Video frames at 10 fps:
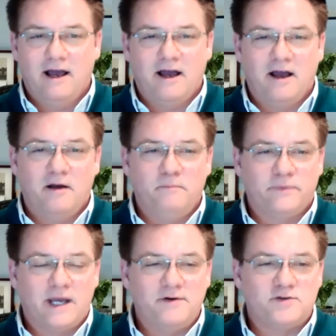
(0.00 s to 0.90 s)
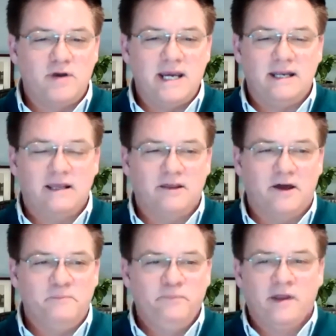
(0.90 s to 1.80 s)
um, I was reading
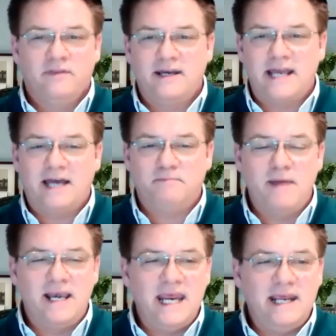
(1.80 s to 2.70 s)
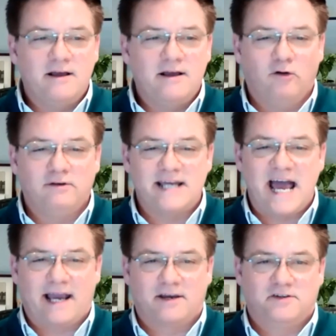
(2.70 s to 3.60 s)
that they'd had many
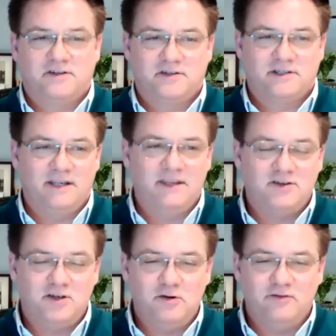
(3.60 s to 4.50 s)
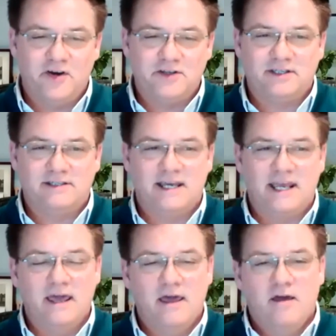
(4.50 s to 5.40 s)
contacts in this
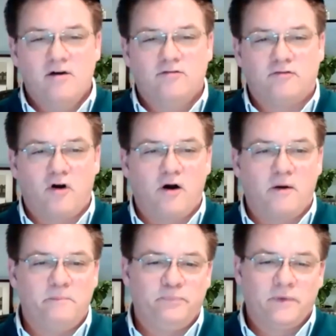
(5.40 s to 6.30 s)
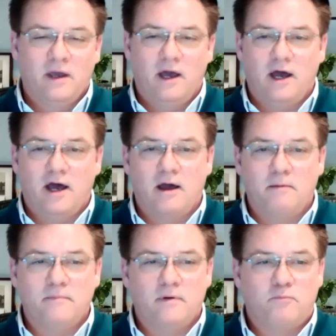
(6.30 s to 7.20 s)
university from
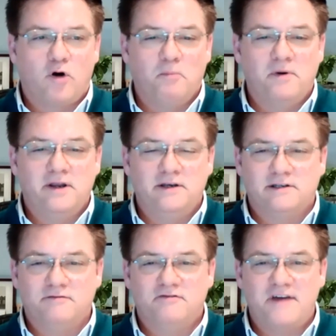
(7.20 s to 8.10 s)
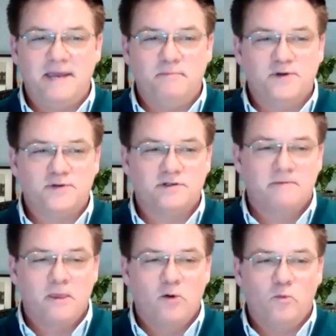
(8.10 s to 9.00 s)
um, prominent and
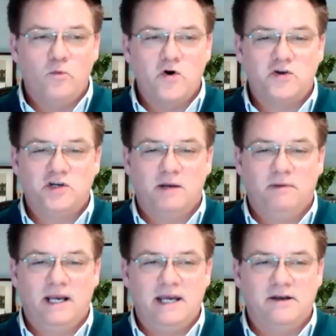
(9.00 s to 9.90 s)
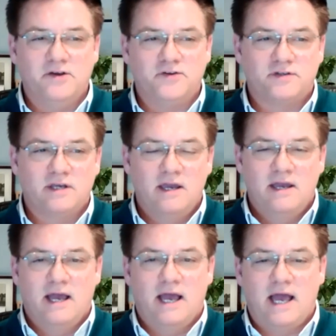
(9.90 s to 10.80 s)
famous worship leaders
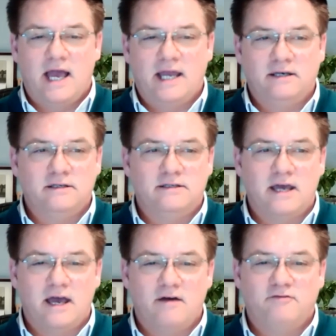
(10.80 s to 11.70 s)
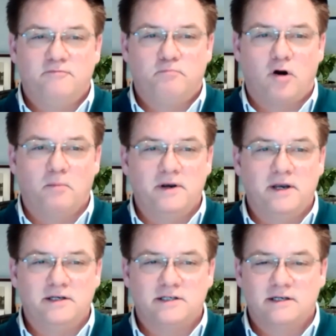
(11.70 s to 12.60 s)
and uh,
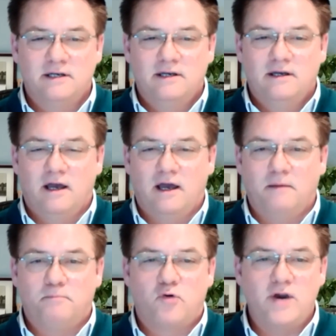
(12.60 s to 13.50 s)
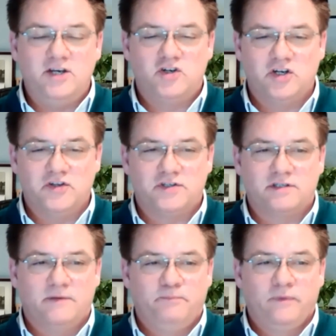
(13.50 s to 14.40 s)
prominent uh,
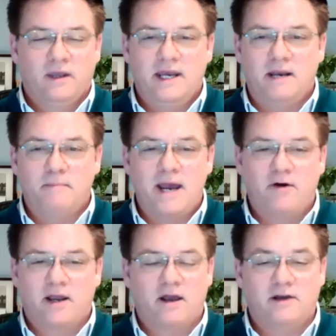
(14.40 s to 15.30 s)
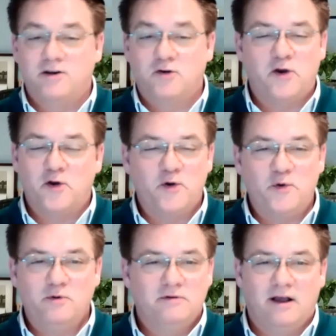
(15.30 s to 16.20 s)
preachers in America. I don't know
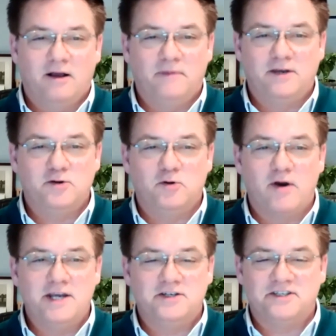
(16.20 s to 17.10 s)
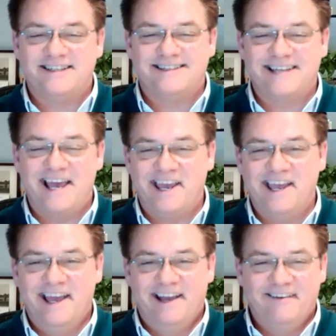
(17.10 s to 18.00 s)
who. Um, they're too gracious to
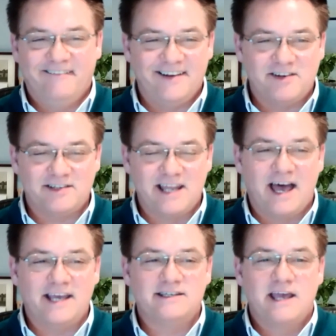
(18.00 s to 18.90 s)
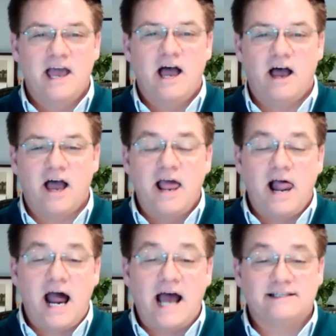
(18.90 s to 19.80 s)
say which is nice, uh,
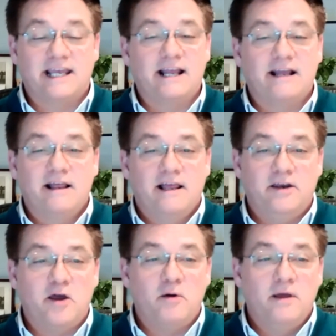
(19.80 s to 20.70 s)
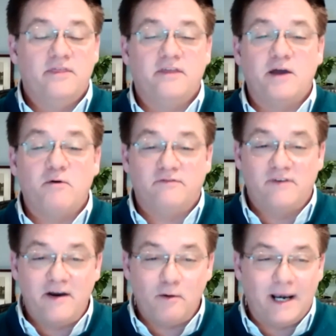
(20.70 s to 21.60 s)
asking, you know, that they were
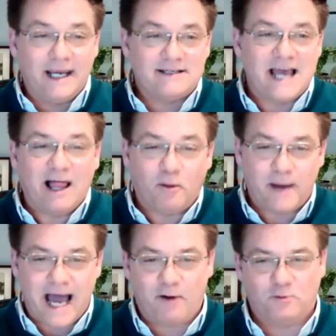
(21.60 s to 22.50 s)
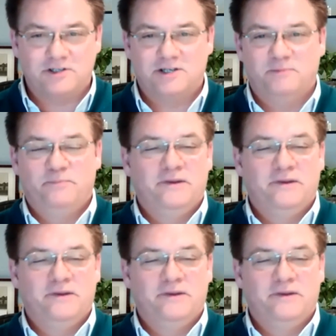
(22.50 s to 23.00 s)
very willing to help out